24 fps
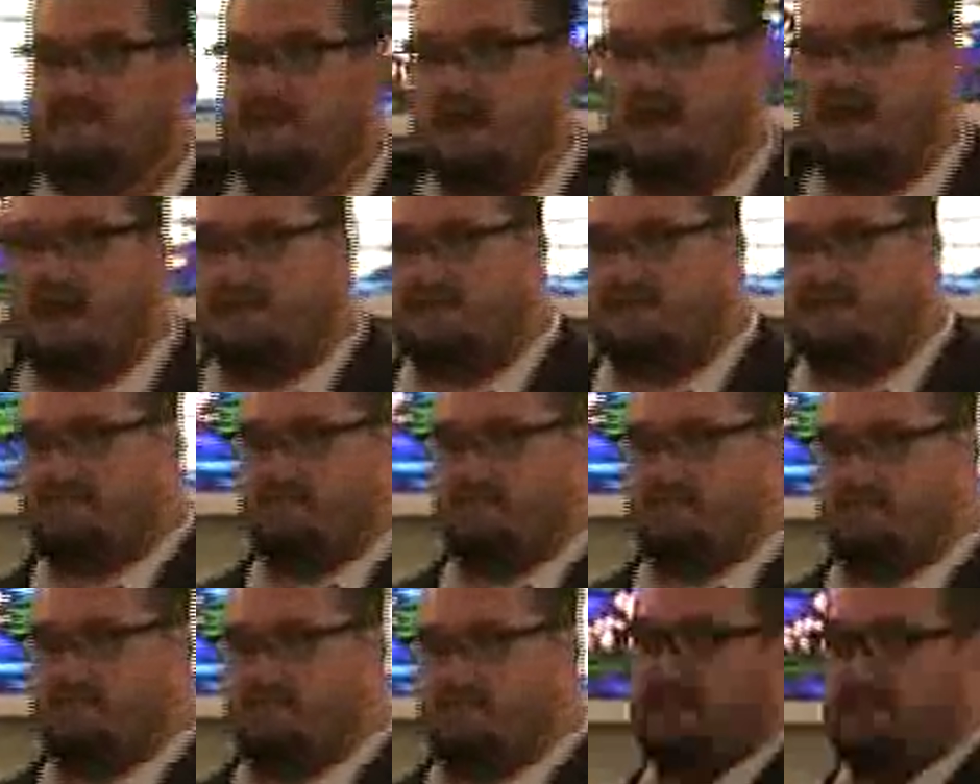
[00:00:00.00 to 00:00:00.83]
God has
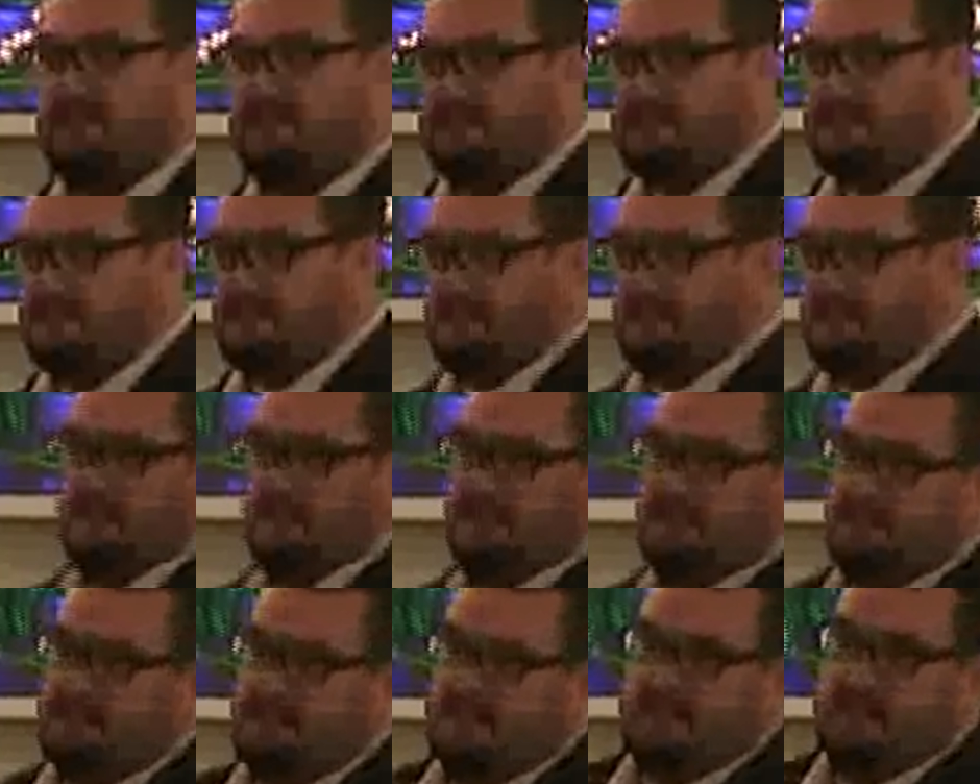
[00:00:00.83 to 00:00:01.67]
been faithful to
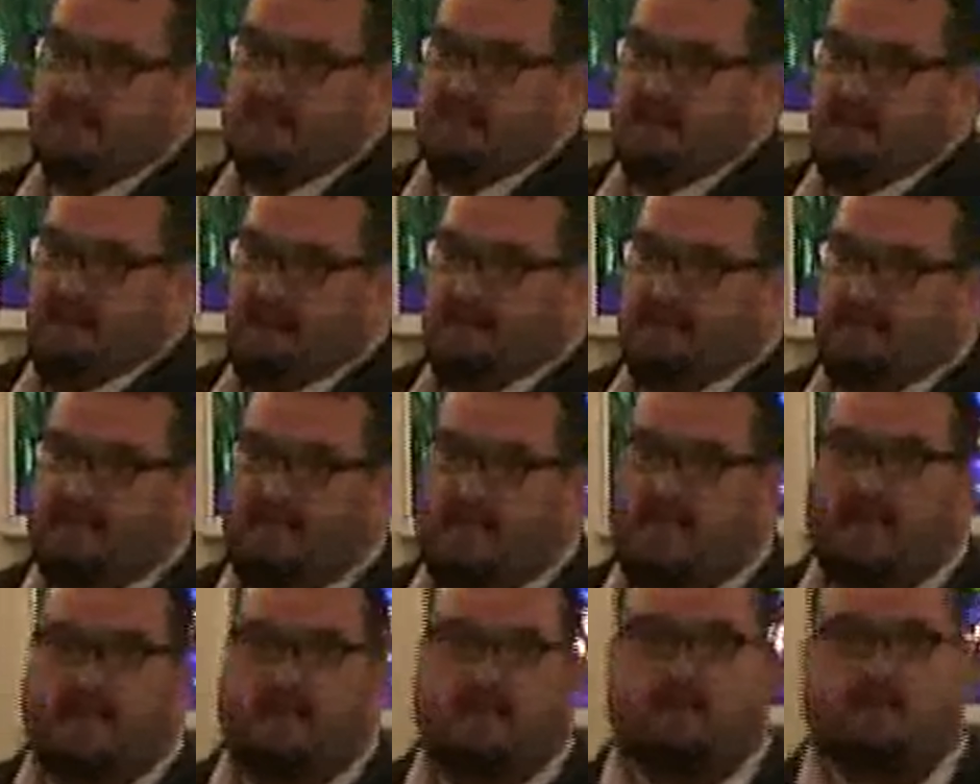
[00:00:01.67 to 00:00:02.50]
them. And
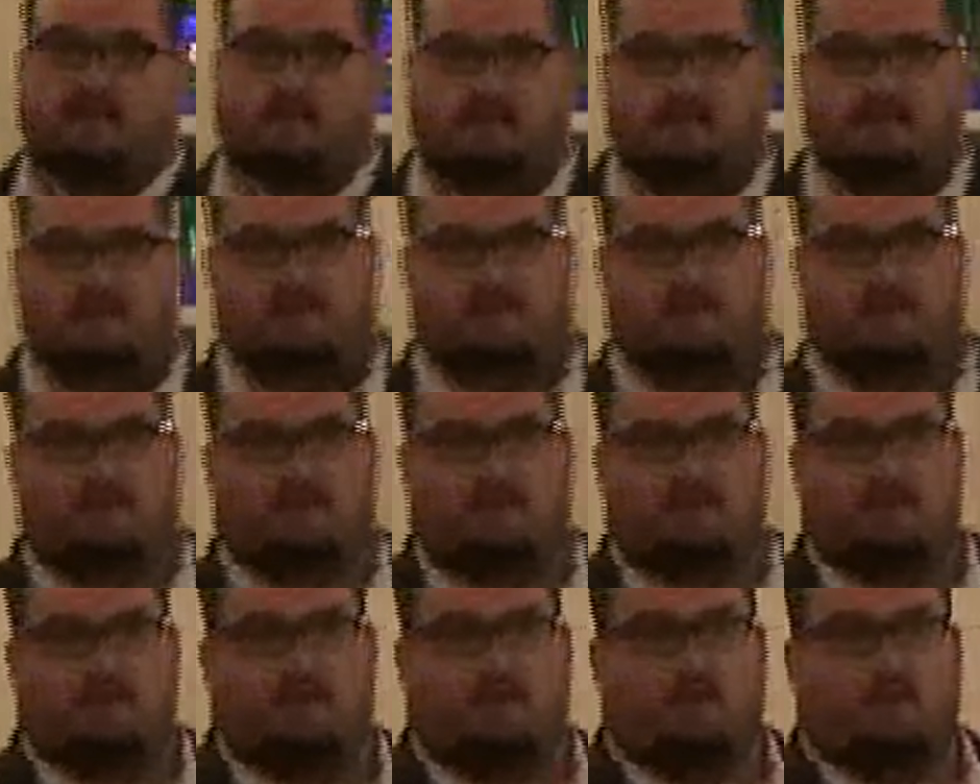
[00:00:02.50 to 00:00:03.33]
then,
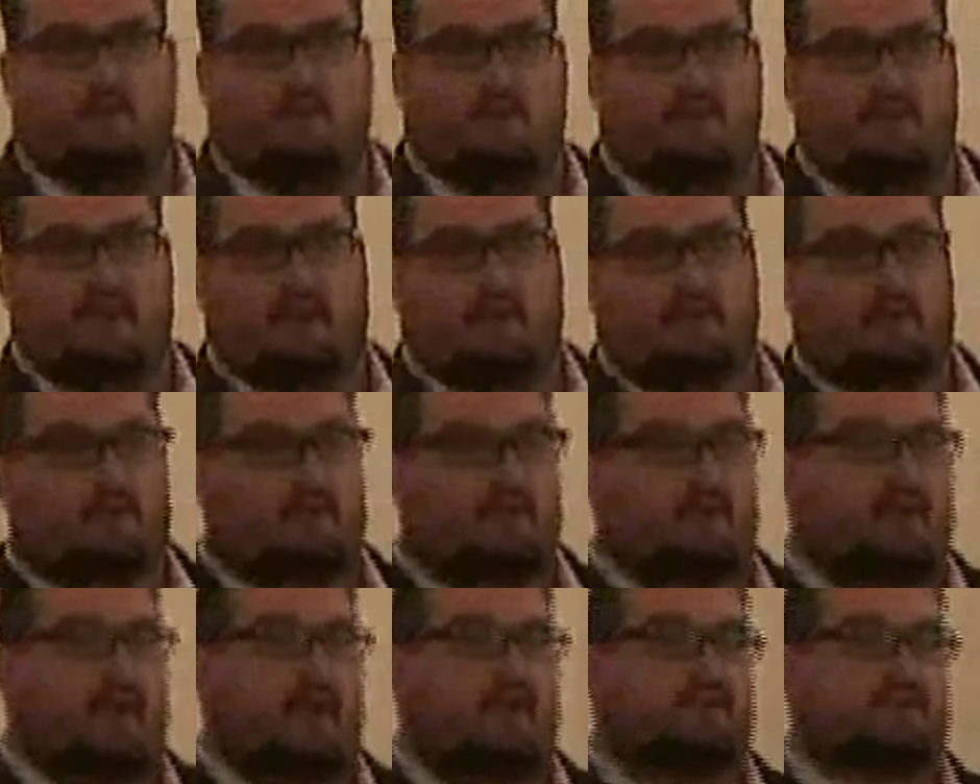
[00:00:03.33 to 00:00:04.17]
when they
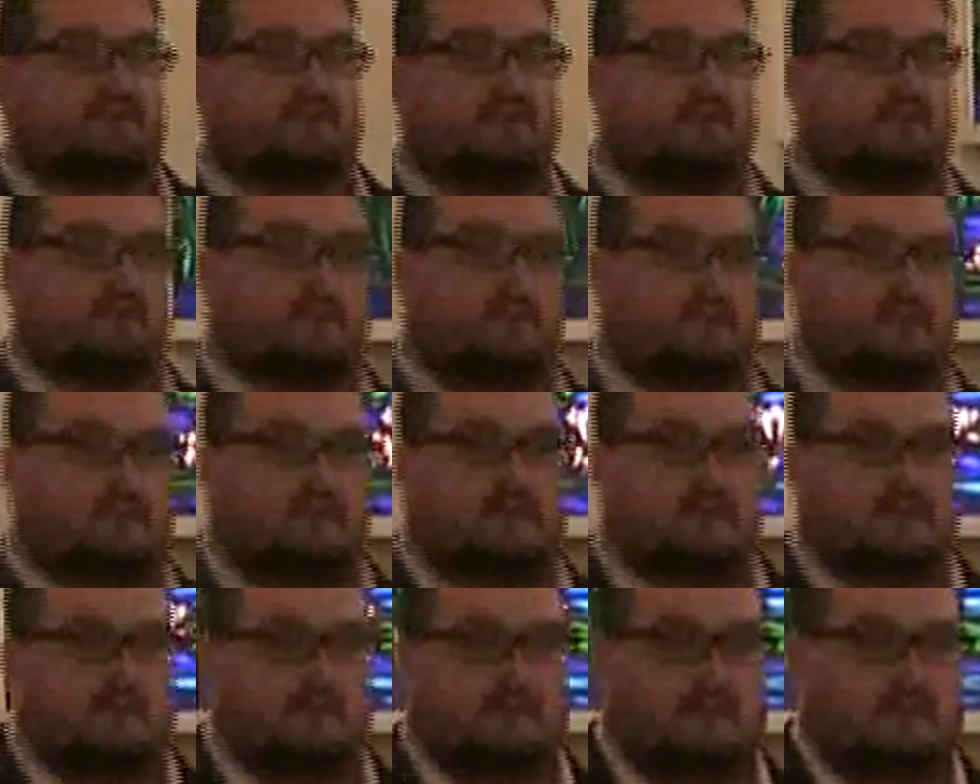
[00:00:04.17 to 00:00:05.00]
were a nation
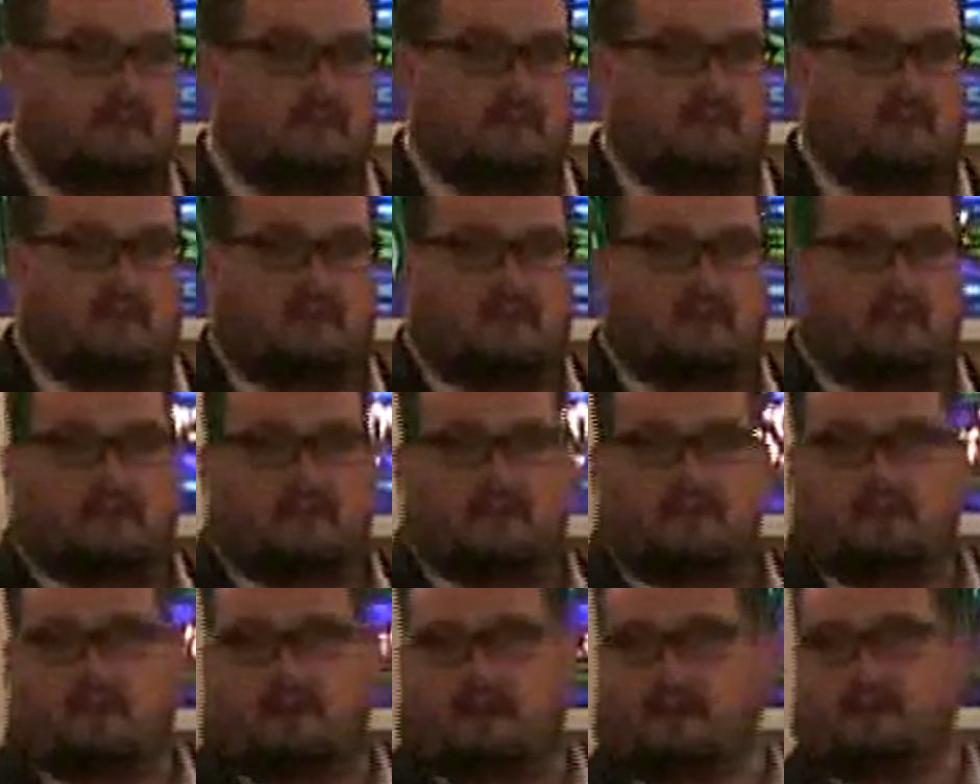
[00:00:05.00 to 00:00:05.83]

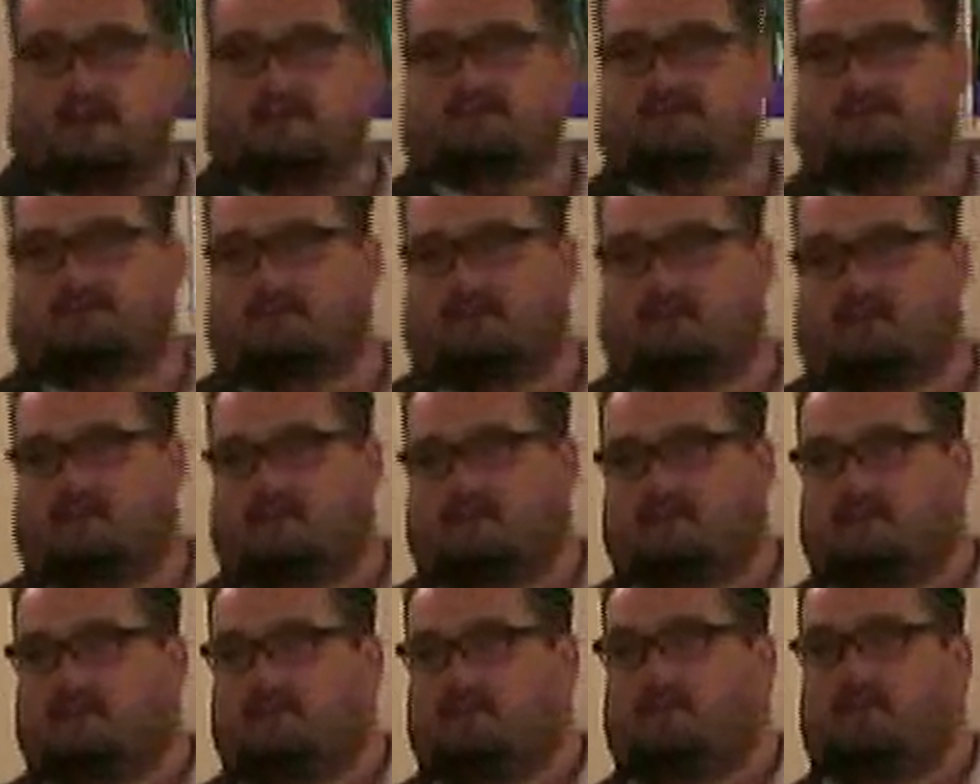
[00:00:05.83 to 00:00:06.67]
in Israel,
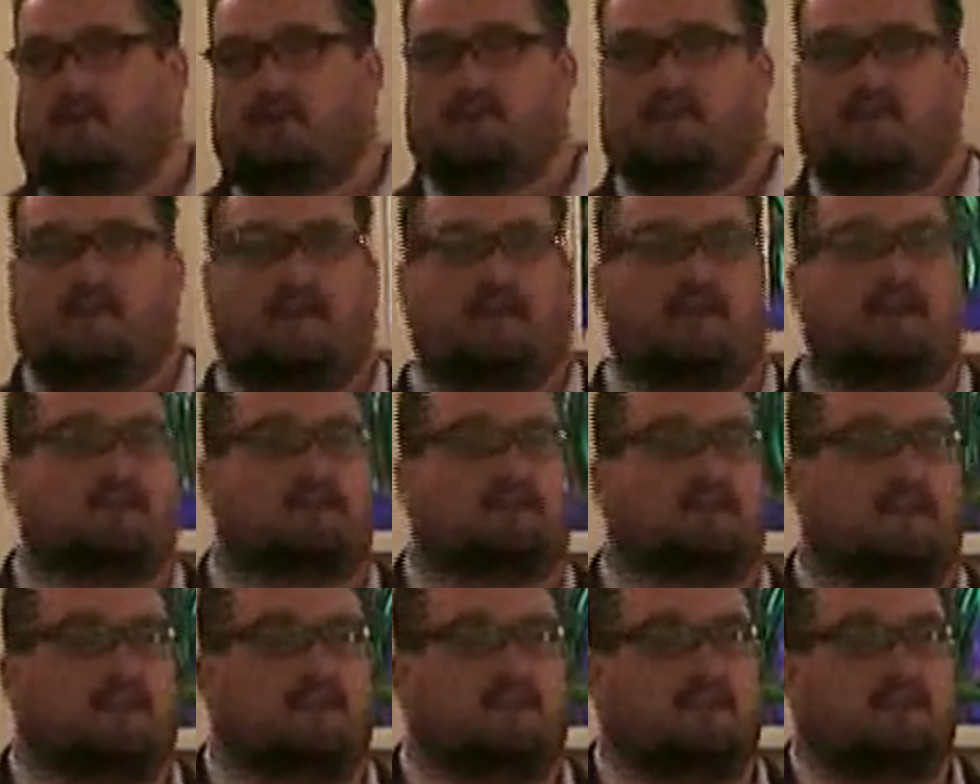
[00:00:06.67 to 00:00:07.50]
what did they
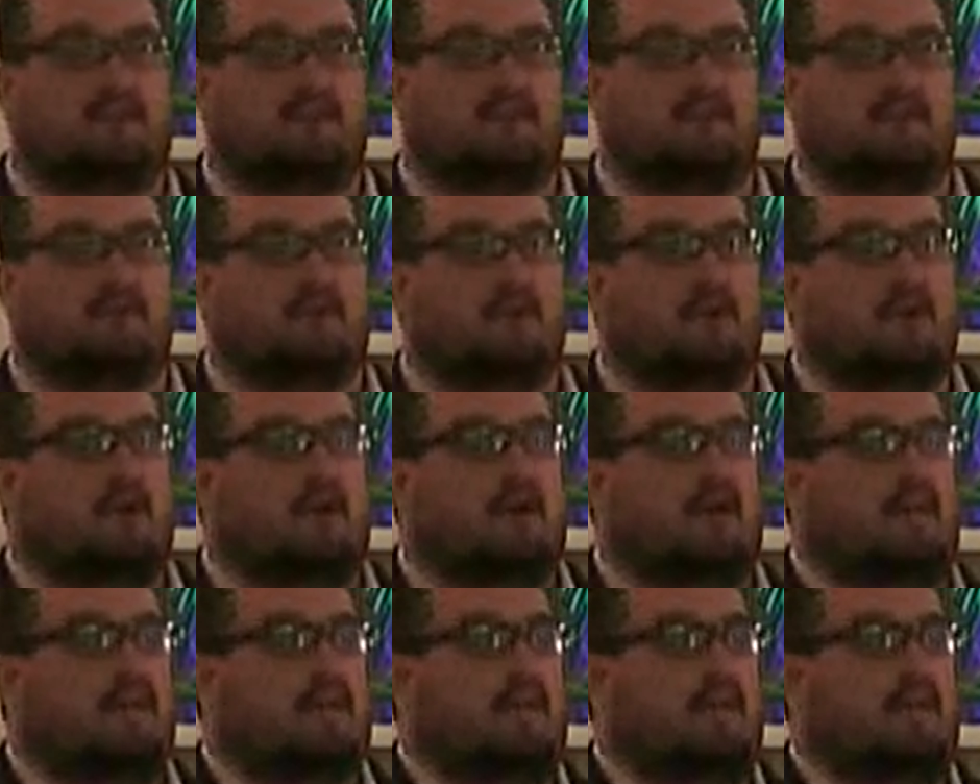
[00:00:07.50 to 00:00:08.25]
continually do?